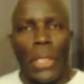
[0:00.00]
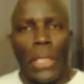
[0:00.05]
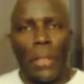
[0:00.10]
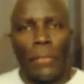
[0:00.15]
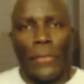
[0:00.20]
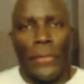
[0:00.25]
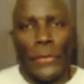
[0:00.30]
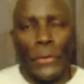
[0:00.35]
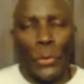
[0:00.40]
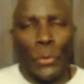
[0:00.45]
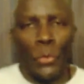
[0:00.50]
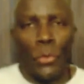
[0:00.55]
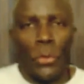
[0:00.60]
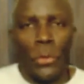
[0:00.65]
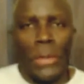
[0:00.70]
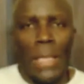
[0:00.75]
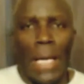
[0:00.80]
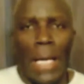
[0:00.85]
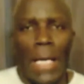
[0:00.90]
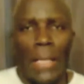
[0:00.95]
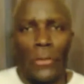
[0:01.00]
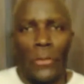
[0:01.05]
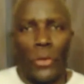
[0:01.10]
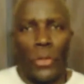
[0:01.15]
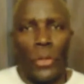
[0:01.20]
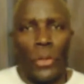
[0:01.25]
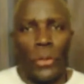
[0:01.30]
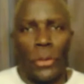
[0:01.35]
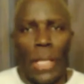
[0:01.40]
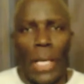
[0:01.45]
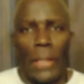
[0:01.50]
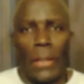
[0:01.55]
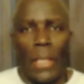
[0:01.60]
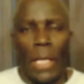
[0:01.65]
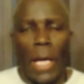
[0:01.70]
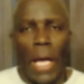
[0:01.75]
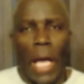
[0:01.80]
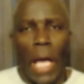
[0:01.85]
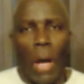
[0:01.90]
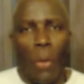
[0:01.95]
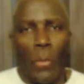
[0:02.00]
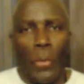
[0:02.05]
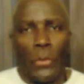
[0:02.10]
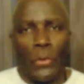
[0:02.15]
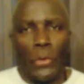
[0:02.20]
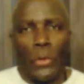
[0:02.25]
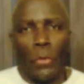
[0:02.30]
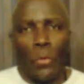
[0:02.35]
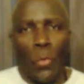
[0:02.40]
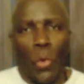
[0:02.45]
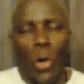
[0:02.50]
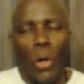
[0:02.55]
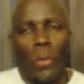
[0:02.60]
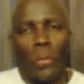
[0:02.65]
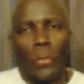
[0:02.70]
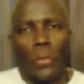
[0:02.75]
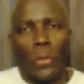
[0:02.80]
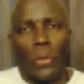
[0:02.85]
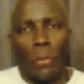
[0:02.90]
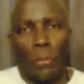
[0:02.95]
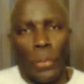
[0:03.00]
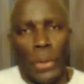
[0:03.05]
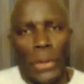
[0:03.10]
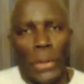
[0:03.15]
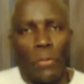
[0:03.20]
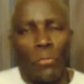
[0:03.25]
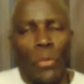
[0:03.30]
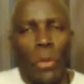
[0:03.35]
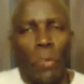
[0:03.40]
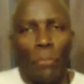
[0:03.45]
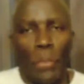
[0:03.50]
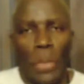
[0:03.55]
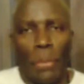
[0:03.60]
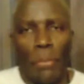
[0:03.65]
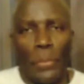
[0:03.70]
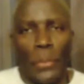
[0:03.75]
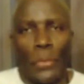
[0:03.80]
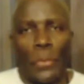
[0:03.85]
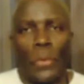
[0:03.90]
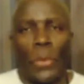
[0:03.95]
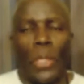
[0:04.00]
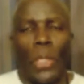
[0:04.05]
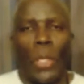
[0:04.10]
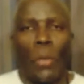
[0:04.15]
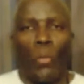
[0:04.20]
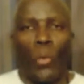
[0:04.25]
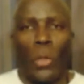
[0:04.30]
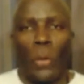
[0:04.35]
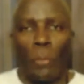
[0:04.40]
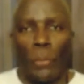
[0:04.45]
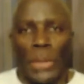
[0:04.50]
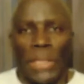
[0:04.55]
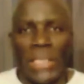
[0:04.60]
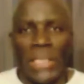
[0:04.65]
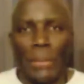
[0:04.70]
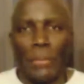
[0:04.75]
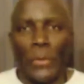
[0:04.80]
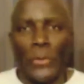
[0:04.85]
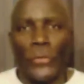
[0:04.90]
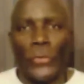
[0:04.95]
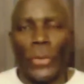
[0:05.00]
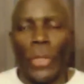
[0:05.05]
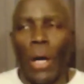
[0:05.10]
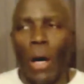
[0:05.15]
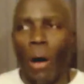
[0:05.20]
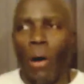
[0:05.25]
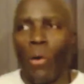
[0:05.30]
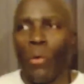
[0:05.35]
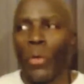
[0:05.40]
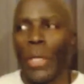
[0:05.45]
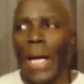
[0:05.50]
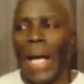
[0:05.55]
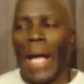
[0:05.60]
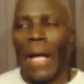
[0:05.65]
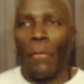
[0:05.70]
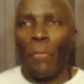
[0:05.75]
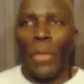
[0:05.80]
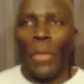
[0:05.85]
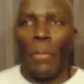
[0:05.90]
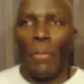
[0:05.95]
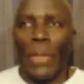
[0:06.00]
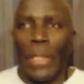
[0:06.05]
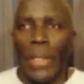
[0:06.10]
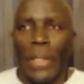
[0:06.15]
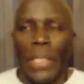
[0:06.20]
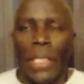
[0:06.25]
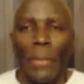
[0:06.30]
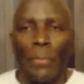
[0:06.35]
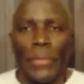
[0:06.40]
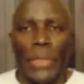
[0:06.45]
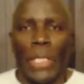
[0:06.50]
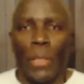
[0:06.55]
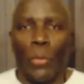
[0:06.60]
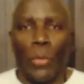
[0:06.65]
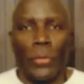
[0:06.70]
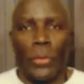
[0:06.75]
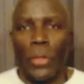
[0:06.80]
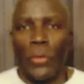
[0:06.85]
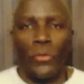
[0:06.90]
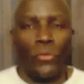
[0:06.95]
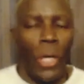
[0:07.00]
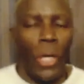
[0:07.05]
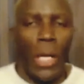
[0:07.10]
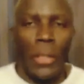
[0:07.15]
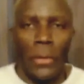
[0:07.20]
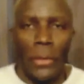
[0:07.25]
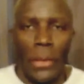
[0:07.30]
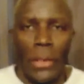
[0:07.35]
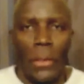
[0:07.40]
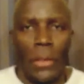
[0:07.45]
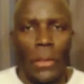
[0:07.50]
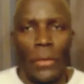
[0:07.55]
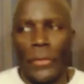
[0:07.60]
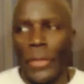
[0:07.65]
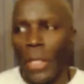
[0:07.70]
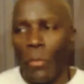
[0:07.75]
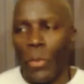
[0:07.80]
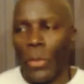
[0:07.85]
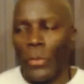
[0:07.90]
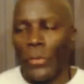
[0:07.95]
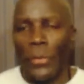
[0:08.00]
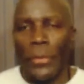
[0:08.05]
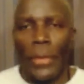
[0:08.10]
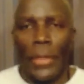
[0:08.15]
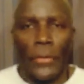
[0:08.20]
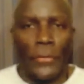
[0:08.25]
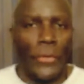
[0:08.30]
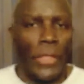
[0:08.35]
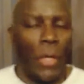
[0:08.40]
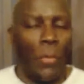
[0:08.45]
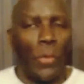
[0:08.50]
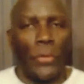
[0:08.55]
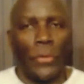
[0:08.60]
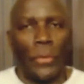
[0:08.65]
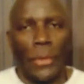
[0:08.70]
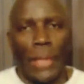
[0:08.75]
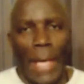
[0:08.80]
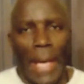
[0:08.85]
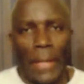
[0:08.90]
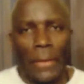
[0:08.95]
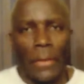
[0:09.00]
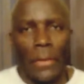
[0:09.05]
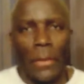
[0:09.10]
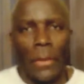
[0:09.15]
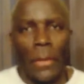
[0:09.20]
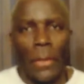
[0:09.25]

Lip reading: If you died tonight, how would you want to be remembered? Will people say, oh, I remember them. They was a drug dealer. They was this, they was that.